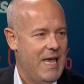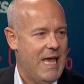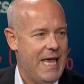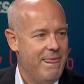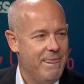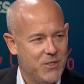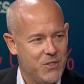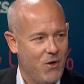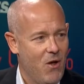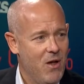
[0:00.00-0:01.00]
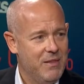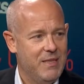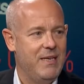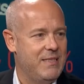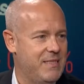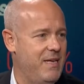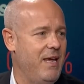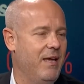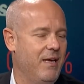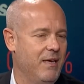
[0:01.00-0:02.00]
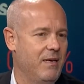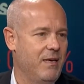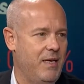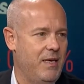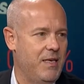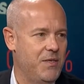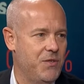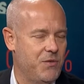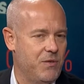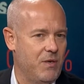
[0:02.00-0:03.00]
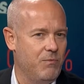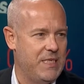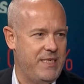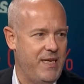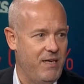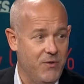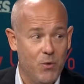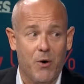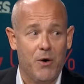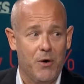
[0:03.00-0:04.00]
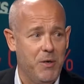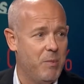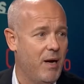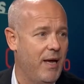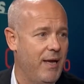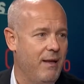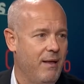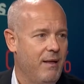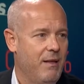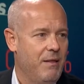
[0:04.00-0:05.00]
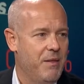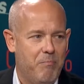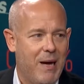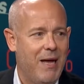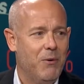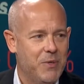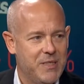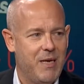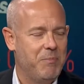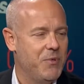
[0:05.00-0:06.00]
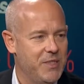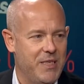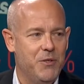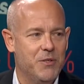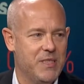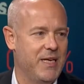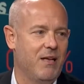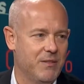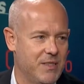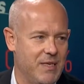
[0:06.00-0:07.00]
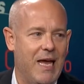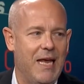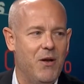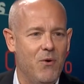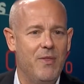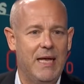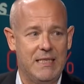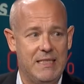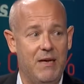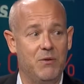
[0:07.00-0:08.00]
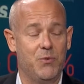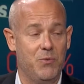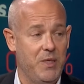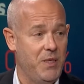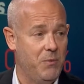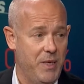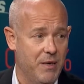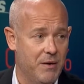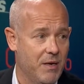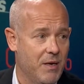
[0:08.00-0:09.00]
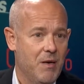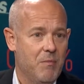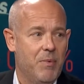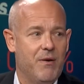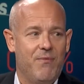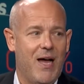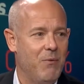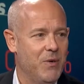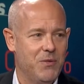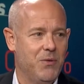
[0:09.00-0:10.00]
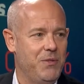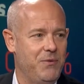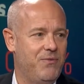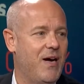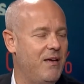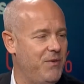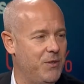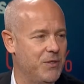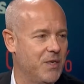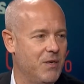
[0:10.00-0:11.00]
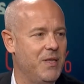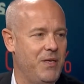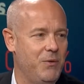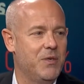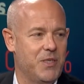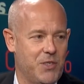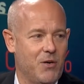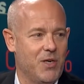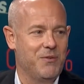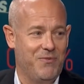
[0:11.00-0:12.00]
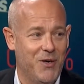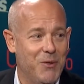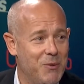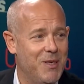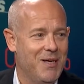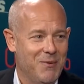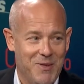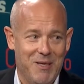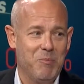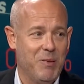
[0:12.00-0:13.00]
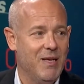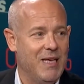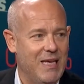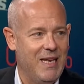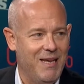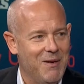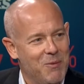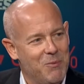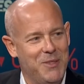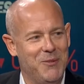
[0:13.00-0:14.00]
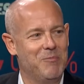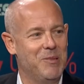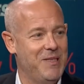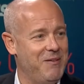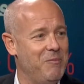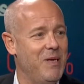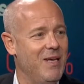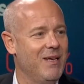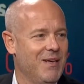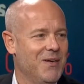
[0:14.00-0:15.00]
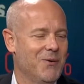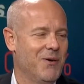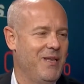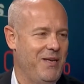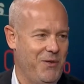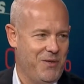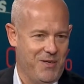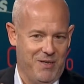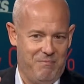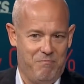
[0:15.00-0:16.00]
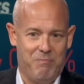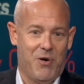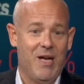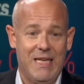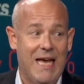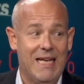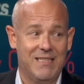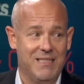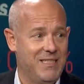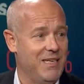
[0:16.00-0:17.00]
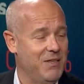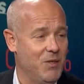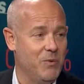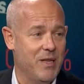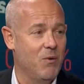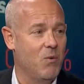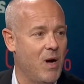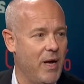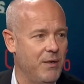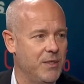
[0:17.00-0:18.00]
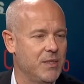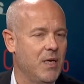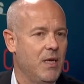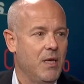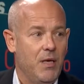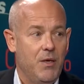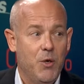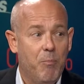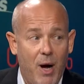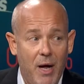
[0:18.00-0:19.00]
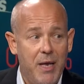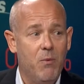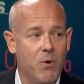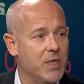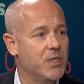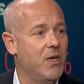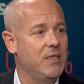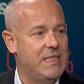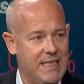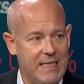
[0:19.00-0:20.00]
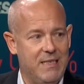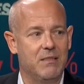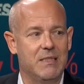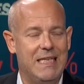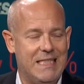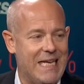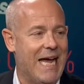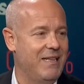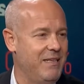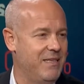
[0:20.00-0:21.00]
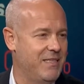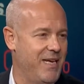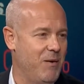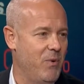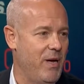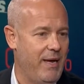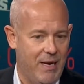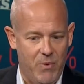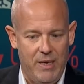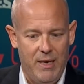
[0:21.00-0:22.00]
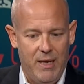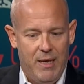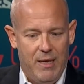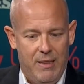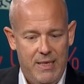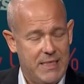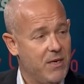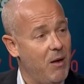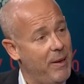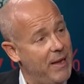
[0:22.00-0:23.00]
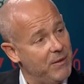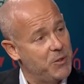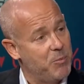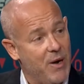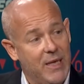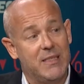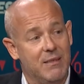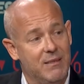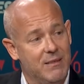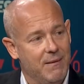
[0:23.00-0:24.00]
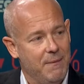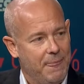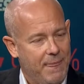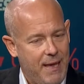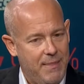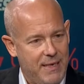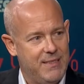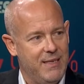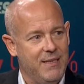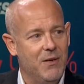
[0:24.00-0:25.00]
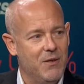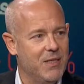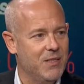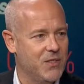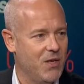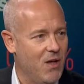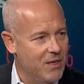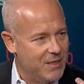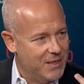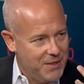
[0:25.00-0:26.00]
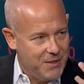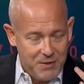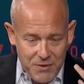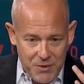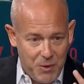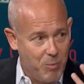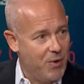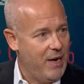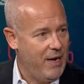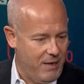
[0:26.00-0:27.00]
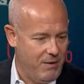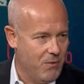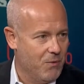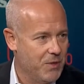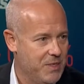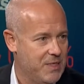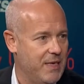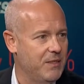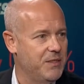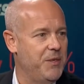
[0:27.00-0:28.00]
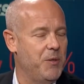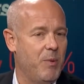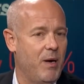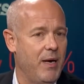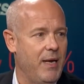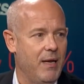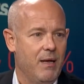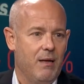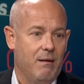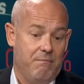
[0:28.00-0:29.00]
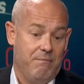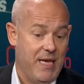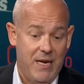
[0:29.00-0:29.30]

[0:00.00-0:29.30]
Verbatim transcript: And the song that they sing is received or heard by the bioreceptors in your cells. And I know that sounds really weird, but if I would have told you five years ago that you could charge a phone without plugging it in, would you have believed me? Or that you could broadcast a signal without wires? Your body works on signals exactly the same way. And when these compounds are present and they sing their little song to your brain or to cells in your body, they